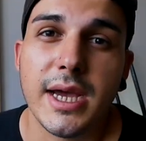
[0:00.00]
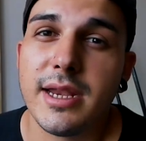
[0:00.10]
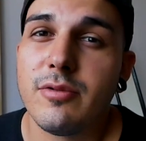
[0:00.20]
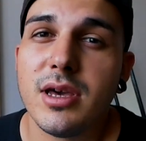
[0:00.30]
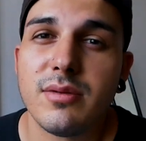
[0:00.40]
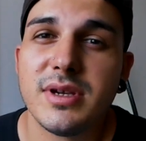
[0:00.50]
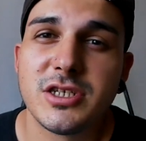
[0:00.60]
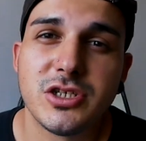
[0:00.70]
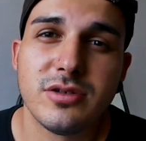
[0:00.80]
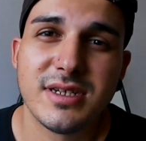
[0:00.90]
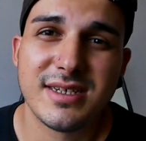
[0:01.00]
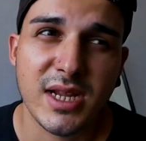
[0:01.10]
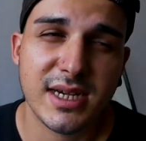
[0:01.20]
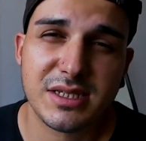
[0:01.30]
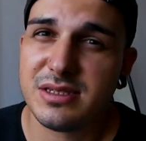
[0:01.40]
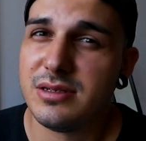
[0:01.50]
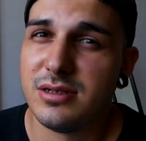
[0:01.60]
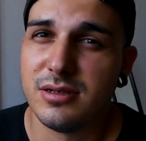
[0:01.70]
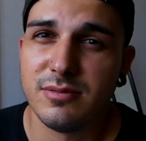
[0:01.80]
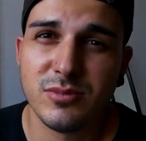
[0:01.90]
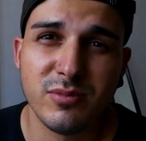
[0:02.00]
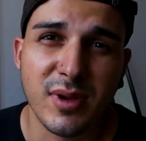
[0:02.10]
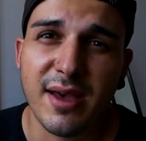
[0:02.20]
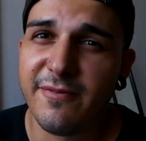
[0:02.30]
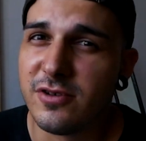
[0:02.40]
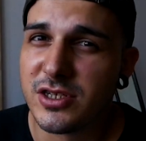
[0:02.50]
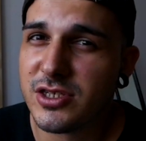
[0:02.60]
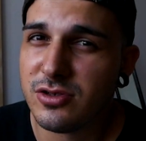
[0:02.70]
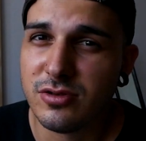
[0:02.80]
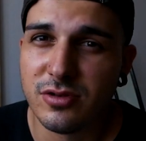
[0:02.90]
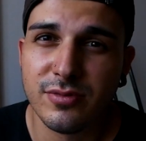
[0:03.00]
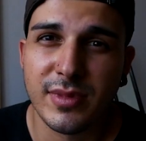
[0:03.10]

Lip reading: Anyway, I'll make sure that next M42